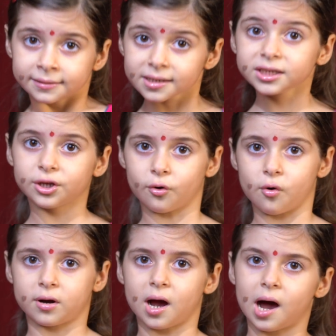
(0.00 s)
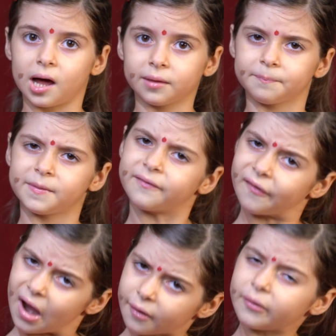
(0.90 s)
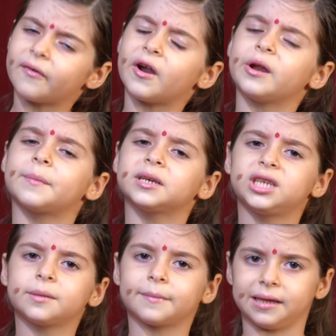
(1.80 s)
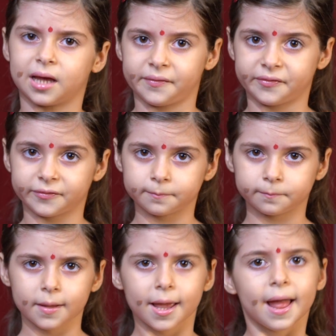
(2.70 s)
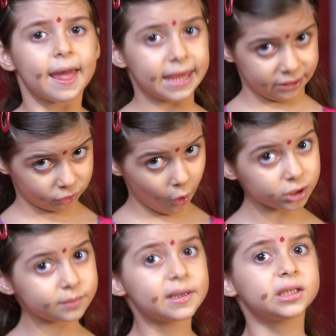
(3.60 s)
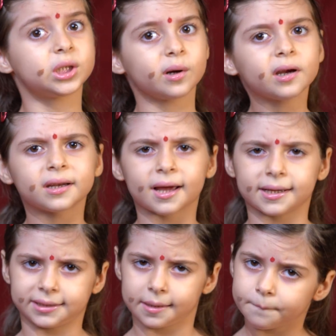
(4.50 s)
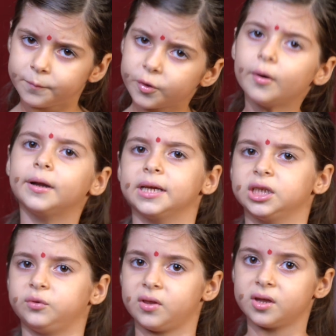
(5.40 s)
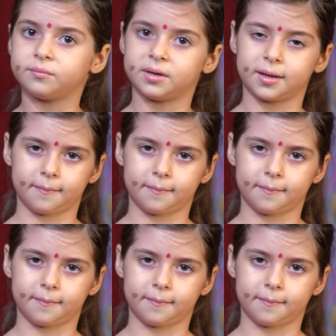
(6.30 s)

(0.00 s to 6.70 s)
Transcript: This shloka helped me very much in my life. It taught me to recognize impurities within me.